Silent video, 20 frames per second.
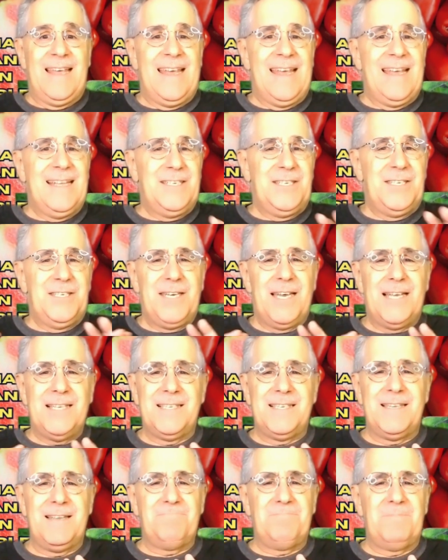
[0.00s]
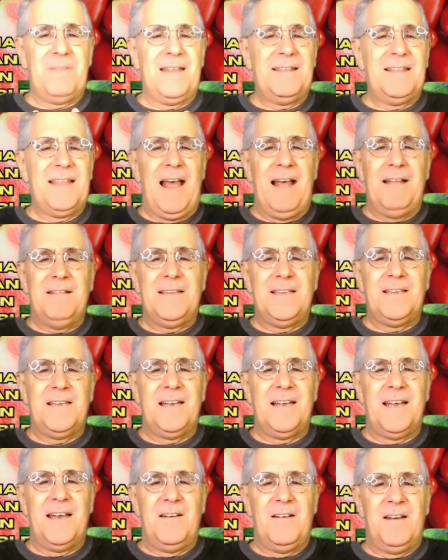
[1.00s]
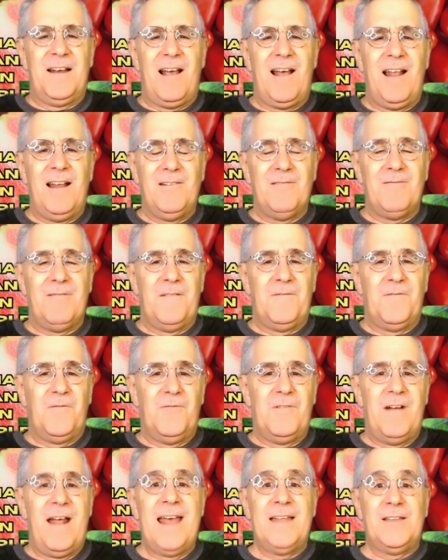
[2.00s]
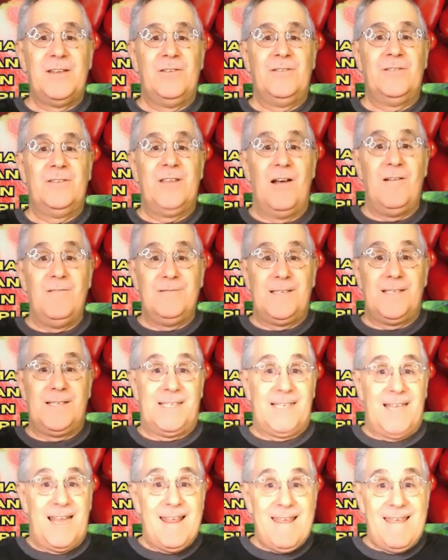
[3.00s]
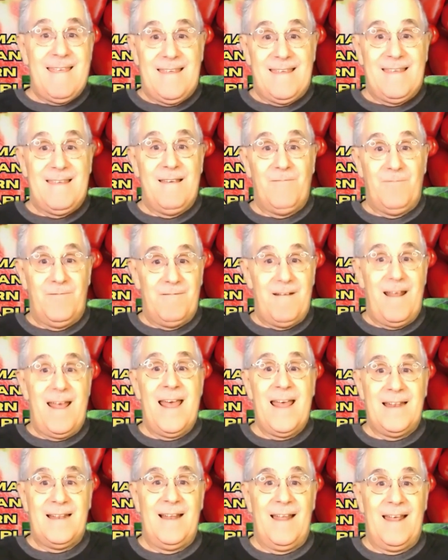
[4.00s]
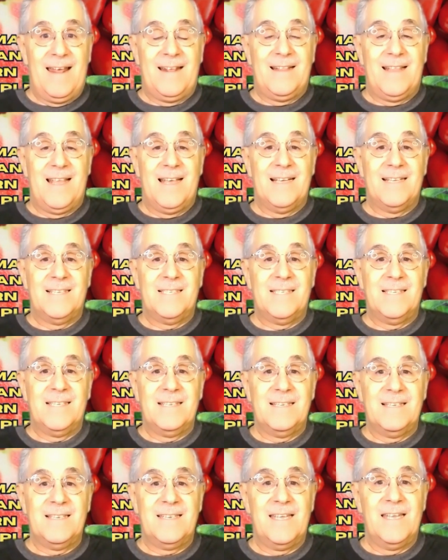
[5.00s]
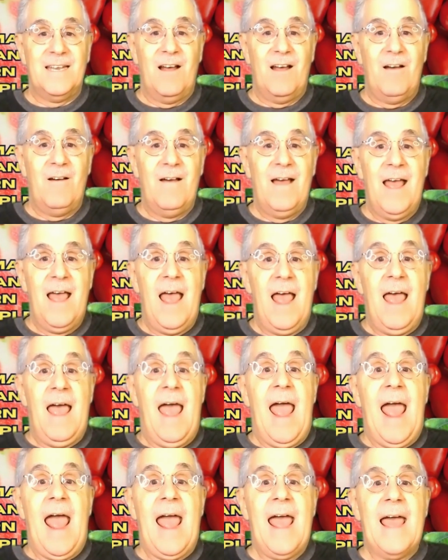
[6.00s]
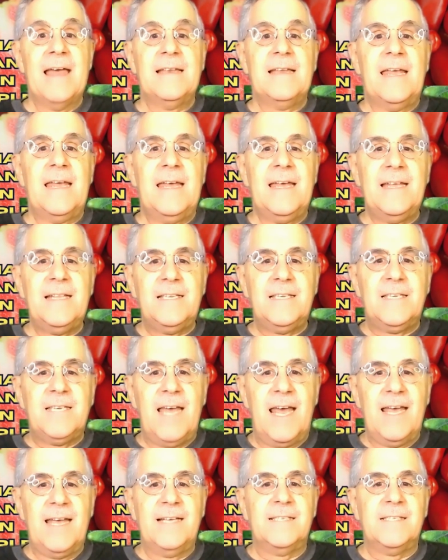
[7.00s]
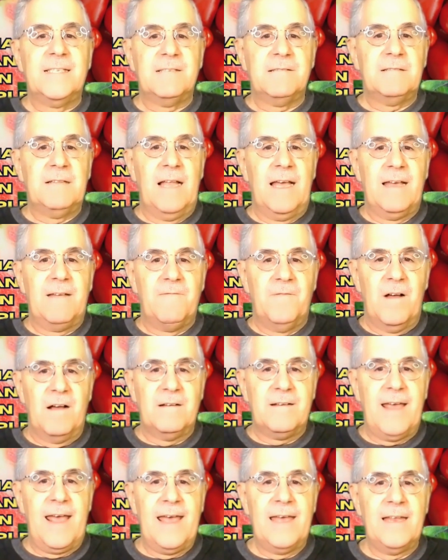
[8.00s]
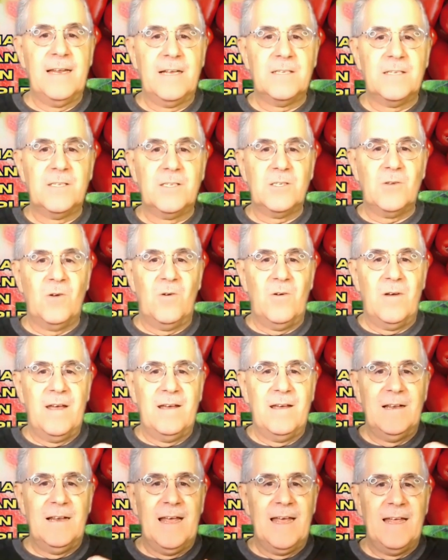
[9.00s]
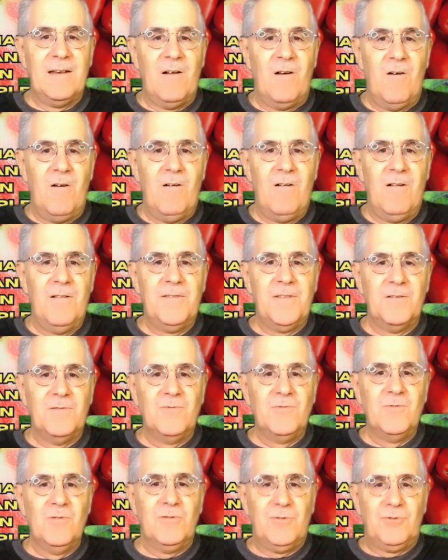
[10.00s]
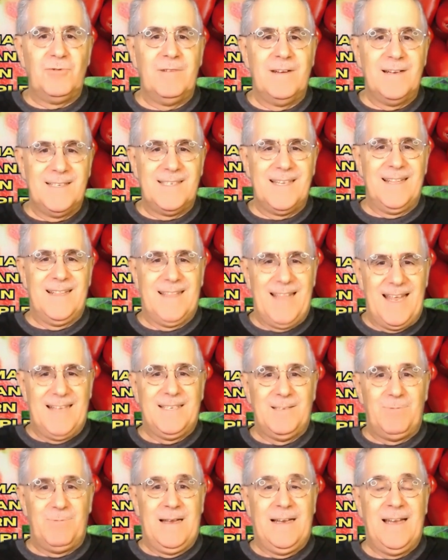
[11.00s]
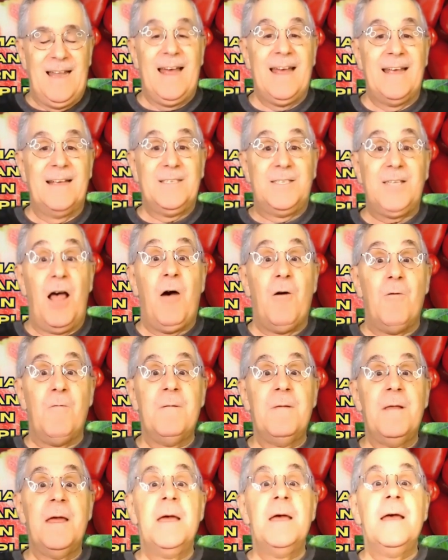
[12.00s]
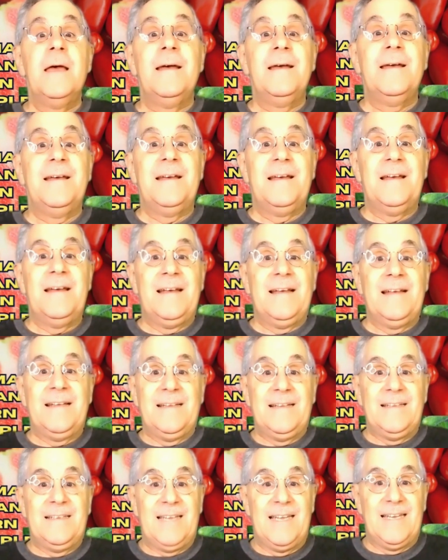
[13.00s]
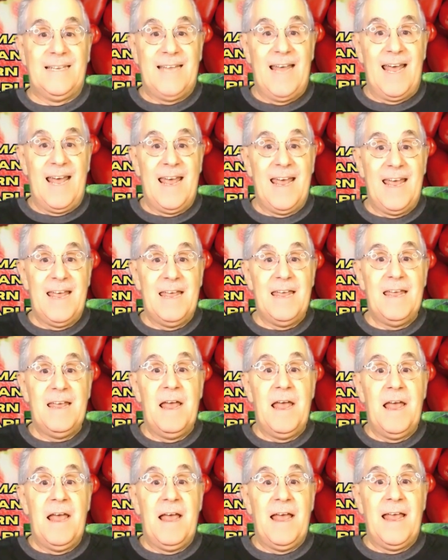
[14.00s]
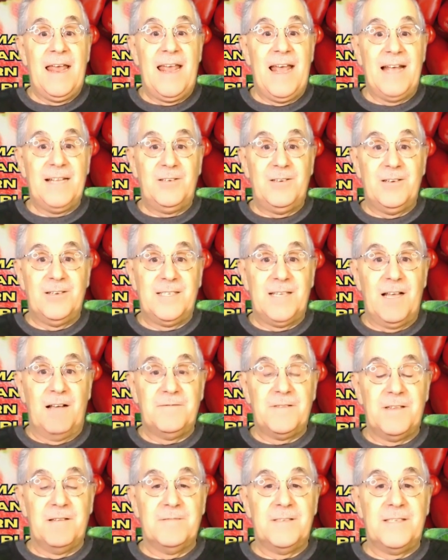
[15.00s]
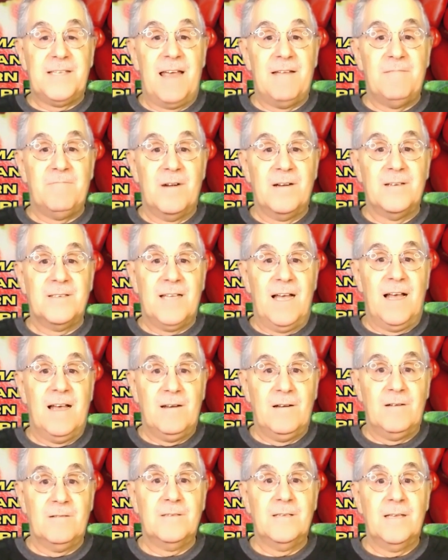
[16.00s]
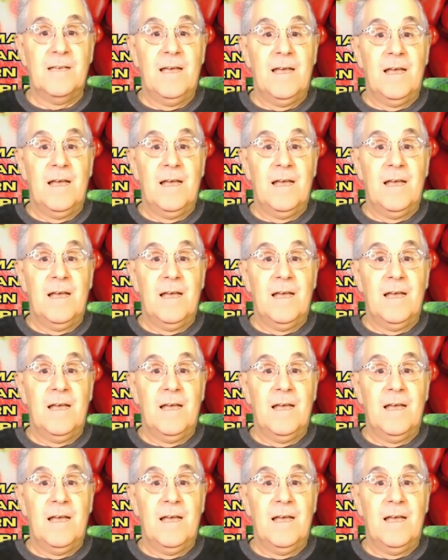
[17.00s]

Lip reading: It's just a color of red you don't see red like this, you know, and it tastes like volcanic soil and all the nutrients and things we like. So today, get yourself some San Marzano.